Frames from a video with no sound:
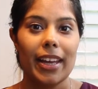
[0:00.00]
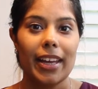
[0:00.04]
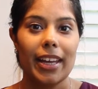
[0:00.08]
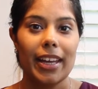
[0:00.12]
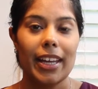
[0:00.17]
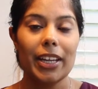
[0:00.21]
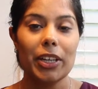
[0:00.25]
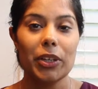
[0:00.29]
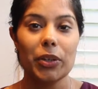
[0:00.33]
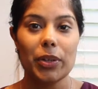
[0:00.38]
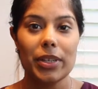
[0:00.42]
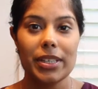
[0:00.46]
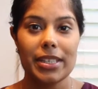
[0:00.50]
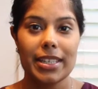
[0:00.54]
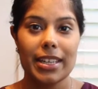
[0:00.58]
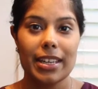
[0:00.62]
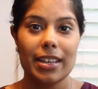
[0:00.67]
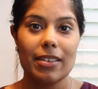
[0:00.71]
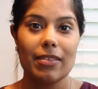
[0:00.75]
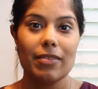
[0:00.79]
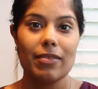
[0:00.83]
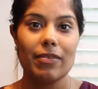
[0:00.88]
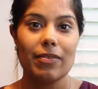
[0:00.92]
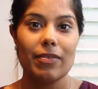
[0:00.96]

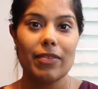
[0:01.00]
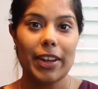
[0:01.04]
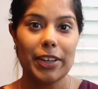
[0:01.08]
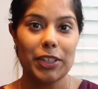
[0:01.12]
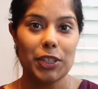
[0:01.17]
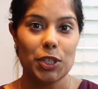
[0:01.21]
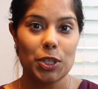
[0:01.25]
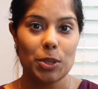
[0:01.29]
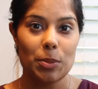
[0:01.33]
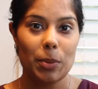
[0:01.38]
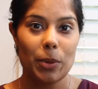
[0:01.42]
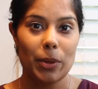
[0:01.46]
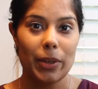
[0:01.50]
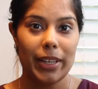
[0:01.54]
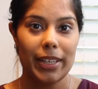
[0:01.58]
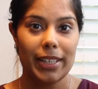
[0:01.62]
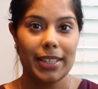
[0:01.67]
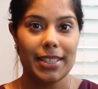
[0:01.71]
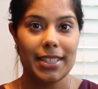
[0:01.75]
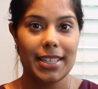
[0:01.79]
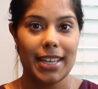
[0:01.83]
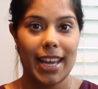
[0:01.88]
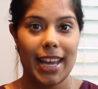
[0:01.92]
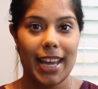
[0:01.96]
increasing vegetable
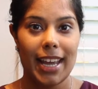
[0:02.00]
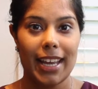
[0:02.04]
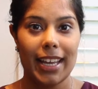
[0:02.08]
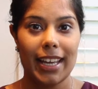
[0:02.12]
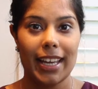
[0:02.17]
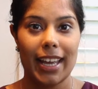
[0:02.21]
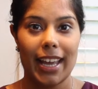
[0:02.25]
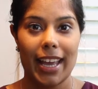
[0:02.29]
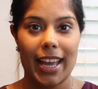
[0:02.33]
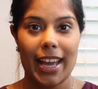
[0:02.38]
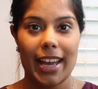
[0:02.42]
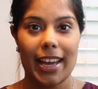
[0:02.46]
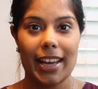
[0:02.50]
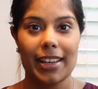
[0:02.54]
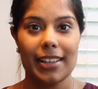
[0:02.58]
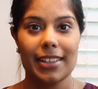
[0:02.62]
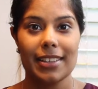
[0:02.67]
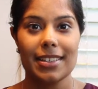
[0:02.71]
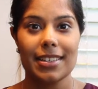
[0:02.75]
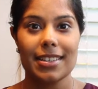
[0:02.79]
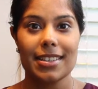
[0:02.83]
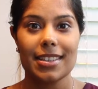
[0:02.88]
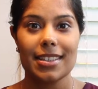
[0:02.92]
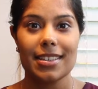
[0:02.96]
intake
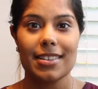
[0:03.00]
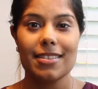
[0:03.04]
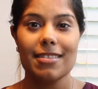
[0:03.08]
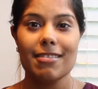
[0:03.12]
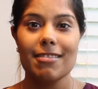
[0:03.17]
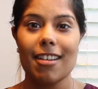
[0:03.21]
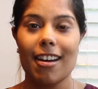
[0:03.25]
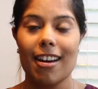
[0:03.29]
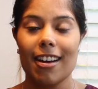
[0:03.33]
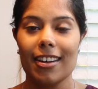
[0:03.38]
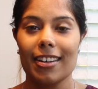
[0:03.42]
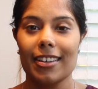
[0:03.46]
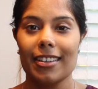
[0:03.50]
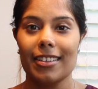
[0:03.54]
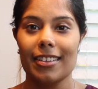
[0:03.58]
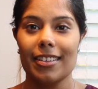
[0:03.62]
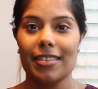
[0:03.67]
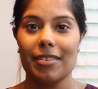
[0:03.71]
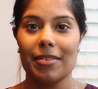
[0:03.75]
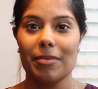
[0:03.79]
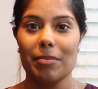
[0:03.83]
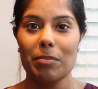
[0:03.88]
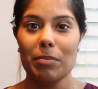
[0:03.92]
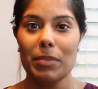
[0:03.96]
and
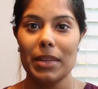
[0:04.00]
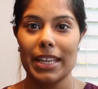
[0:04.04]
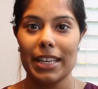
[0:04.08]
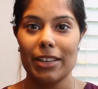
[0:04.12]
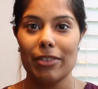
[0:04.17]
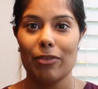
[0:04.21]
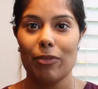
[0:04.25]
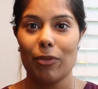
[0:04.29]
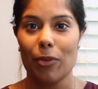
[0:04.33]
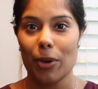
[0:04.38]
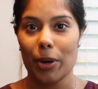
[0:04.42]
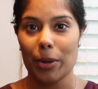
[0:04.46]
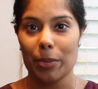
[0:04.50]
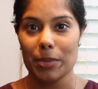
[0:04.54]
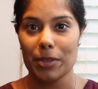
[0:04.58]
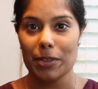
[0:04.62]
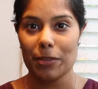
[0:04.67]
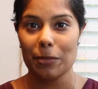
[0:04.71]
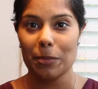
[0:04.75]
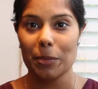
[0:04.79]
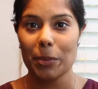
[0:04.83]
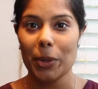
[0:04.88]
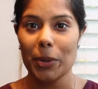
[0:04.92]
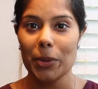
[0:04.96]
non-meat forms
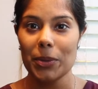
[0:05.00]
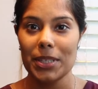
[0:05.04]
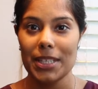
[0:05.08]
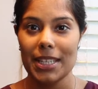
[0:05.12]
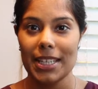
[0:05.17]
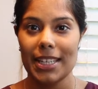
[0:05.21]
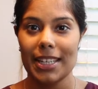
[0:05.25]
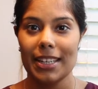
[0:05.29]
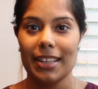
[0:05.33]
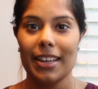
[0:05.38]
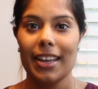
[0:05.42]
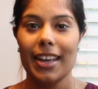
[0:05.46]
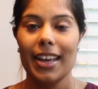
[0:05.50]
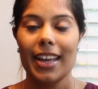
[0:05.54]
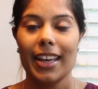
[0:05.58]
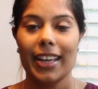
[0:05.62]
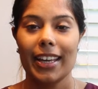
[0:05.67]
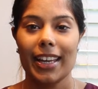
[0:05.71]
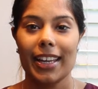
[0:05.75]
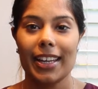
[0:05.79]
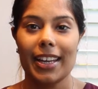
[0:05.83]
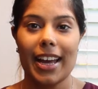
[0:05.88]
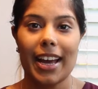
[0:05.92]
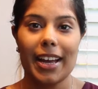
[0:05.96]
of protein
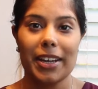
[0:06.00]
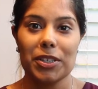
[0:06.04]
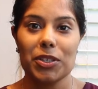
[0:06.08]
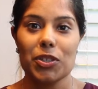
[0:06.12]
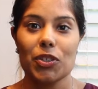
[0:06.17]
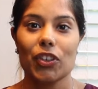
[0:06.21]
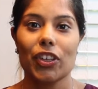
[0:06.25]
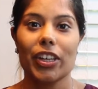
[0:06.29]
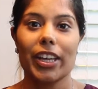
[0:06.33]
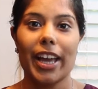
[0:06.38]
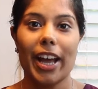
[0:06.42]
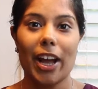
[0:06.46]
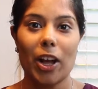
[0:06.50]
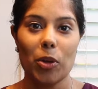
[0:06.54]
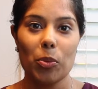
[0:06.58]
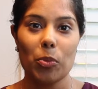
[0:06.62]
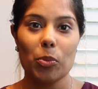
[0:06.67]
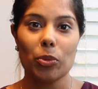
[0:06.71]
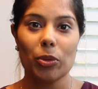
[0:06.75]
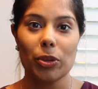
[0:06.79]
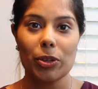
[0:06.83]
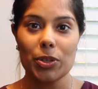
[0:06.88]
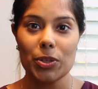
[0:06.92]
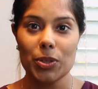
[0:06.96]
can actually
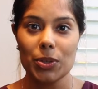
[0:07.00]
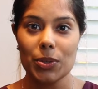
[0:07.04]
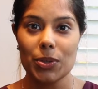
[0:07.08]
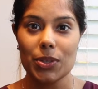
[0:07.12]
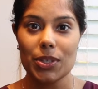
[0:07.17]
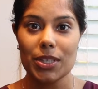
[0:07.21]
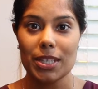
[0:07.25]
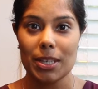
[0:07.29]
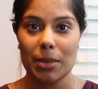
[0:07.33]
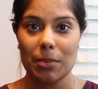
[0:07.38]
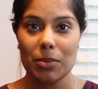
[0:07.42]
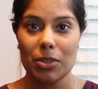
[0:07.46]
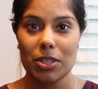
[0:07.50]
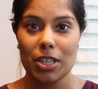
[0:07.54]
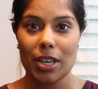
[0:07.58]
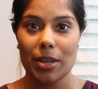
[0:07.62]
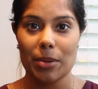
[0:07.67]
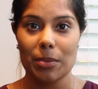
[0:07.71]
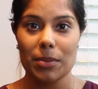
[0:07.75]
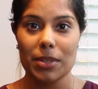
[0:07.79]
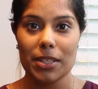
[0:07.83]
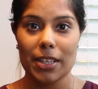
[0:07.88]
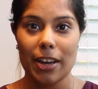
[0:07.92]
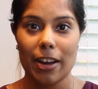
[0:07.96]
help reduce
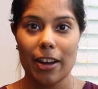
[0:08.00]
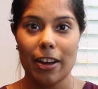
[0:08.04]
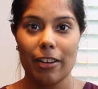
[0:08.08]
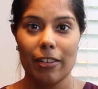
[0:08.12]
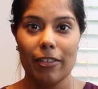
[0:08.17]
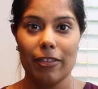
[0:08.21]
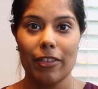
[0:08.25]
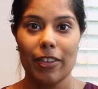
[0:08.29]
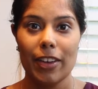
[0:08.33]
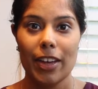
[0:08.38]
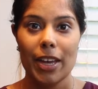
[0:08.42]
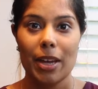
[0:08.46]
symptoms of